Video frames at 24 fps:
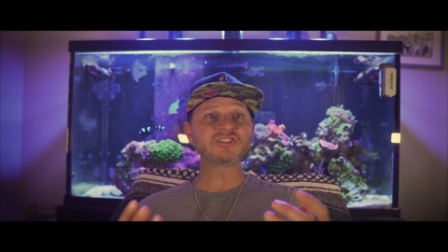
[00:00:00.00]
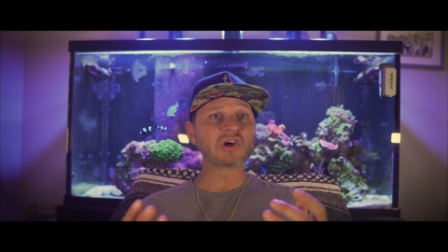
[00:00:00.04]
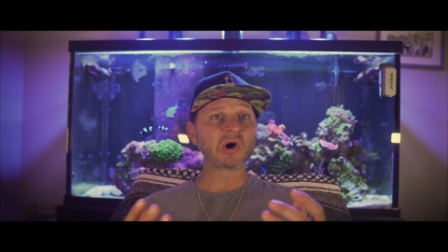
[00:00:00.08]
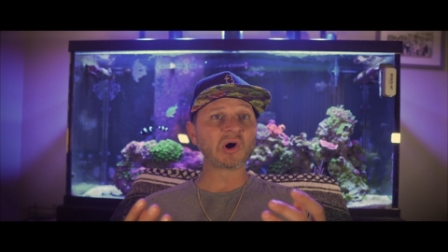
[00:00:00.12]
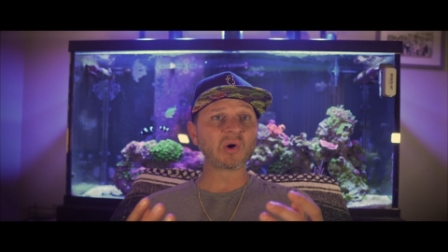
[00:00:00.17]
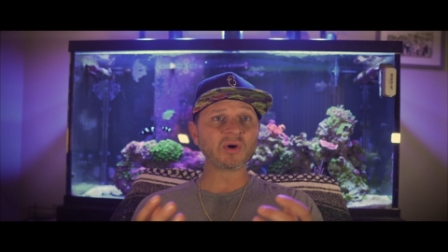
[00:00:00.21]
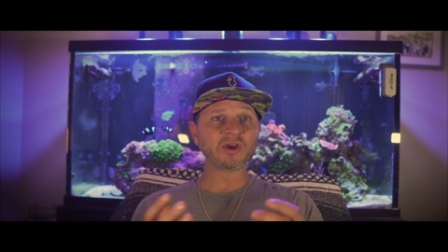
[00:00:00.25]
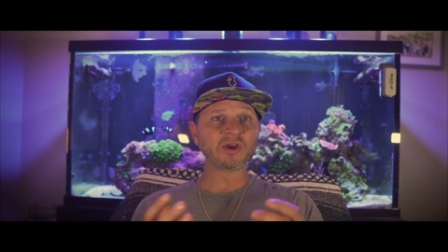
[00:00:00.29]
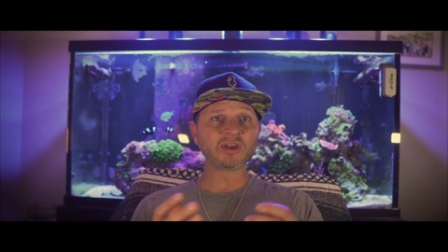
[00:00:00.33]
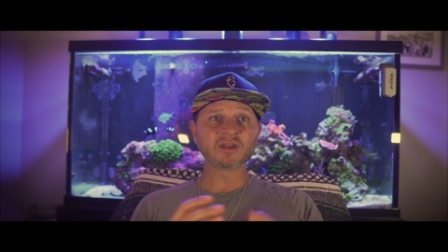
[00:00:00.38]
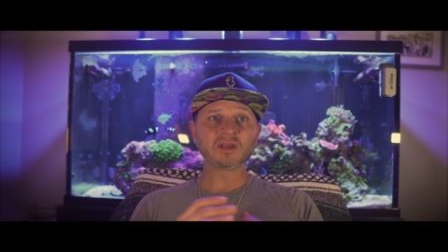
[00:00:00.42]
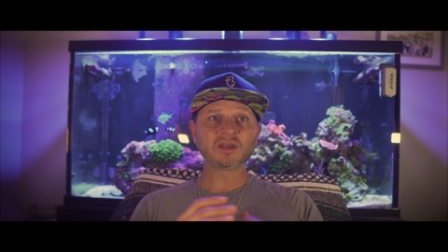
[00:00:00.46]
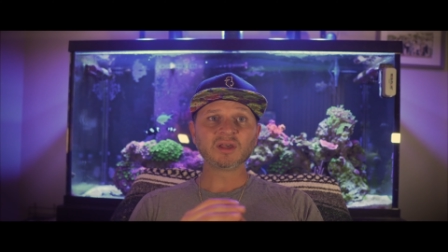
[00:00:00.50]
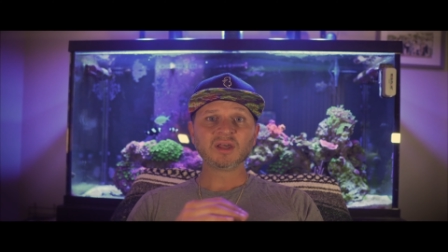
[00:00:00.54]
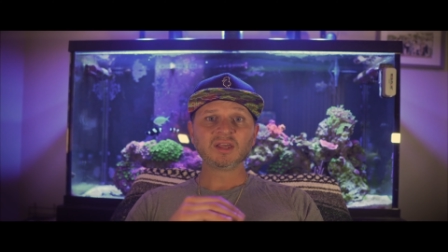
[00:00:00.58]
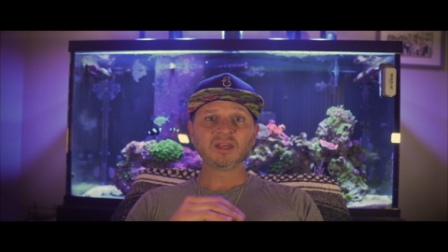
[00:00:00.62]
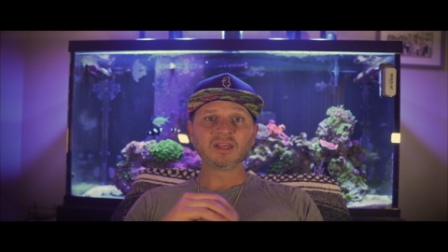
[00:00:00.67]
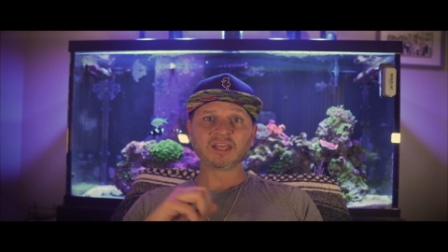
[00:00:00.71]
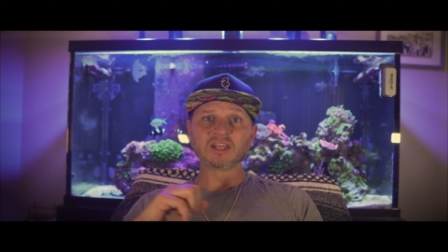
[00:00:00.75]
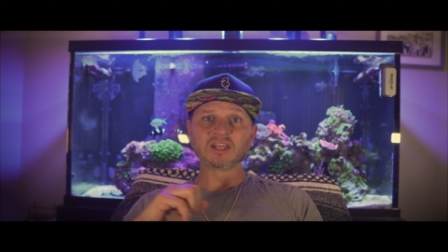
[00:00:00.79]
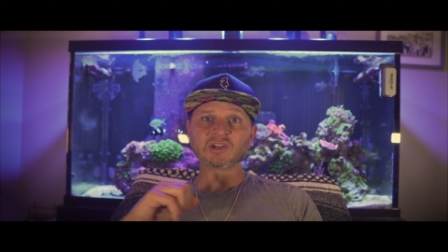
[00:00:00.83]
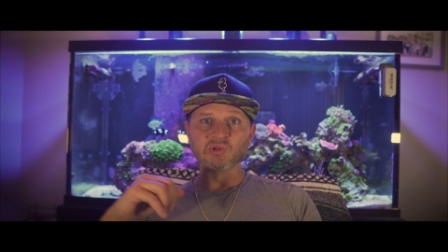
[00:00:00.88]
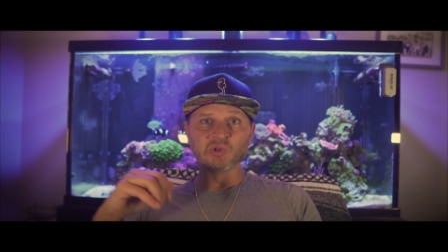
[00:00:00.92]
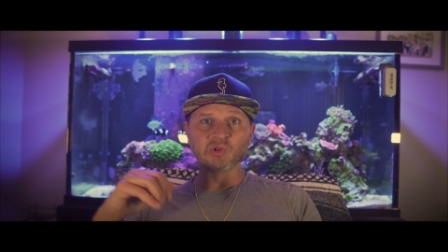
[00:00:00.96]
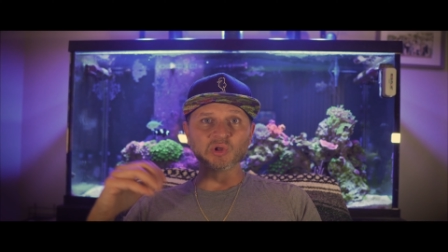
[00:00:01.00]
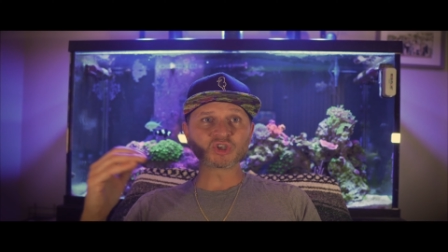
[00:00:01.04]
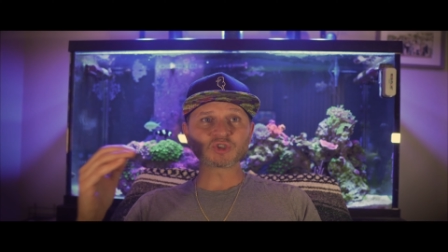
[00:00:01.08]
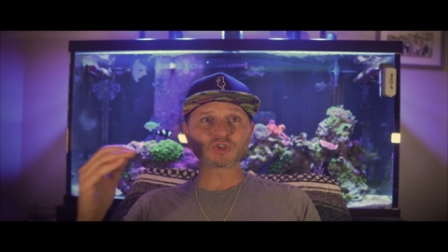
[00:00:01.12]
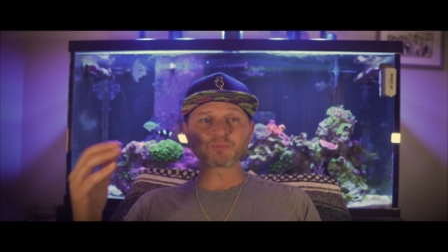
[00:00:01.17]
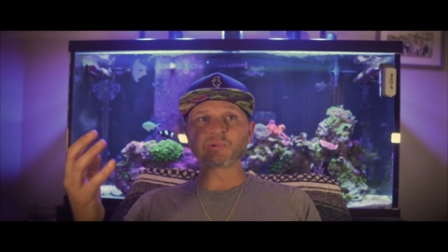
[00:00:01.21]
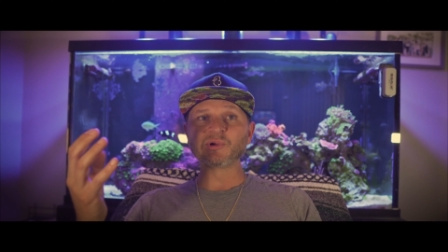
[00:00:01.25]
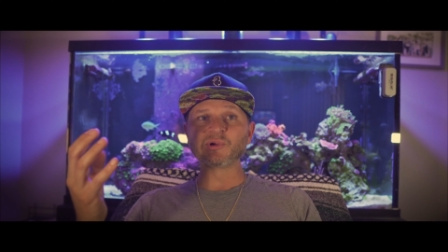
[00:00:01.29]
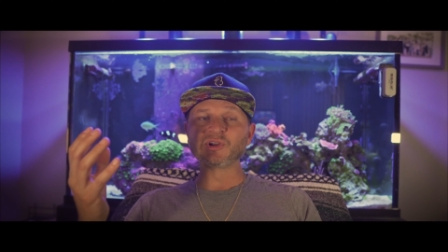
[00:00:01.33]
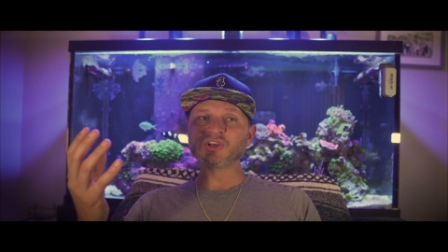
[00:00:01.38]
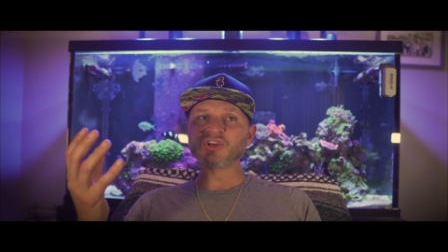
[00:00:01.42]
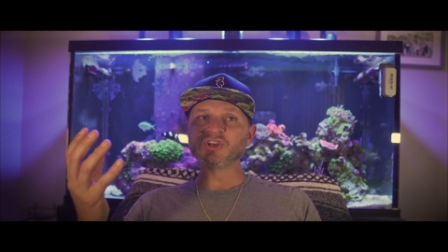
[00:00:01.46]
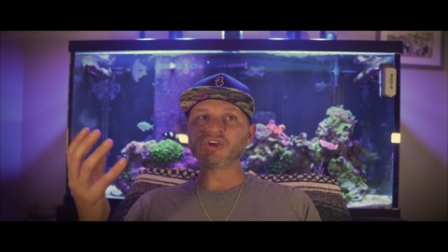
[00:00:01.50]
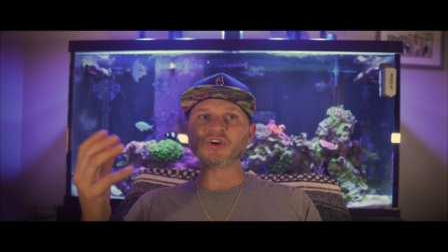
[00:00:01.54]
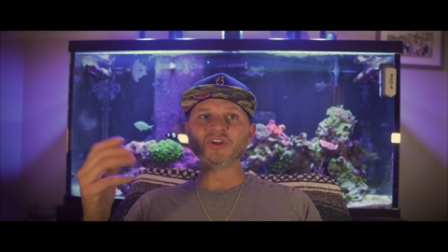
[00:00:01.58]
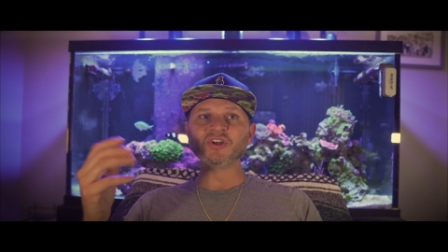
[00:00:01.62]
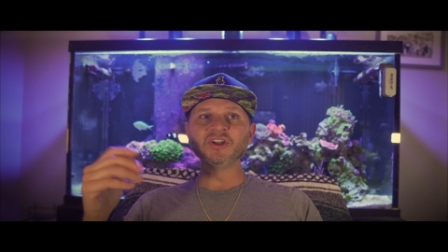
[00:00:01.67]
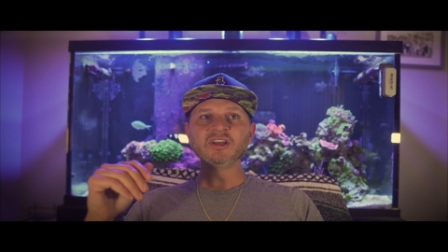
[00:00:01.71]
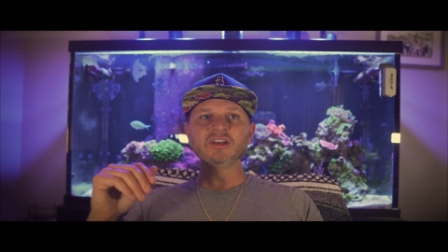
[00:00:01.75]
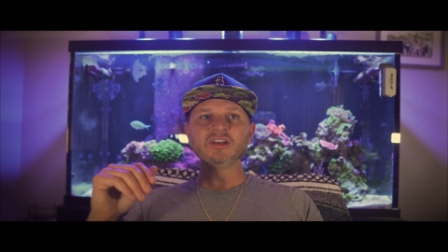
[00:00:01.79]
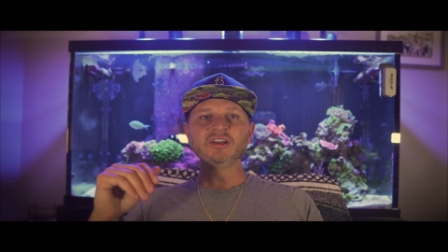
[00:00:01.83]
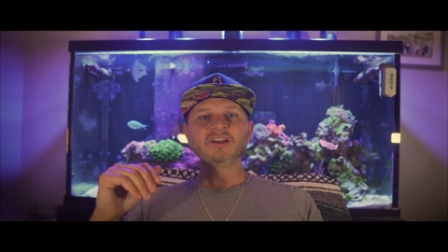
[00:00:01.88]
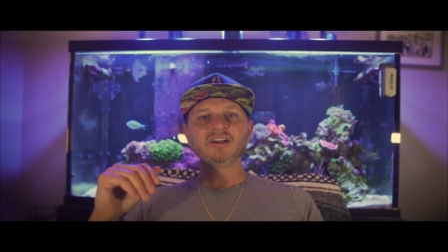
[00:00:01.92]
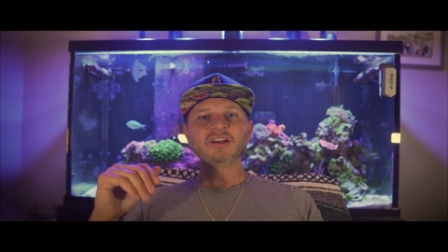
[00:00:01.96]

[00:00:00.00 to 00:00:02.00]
going, it looks pretty good.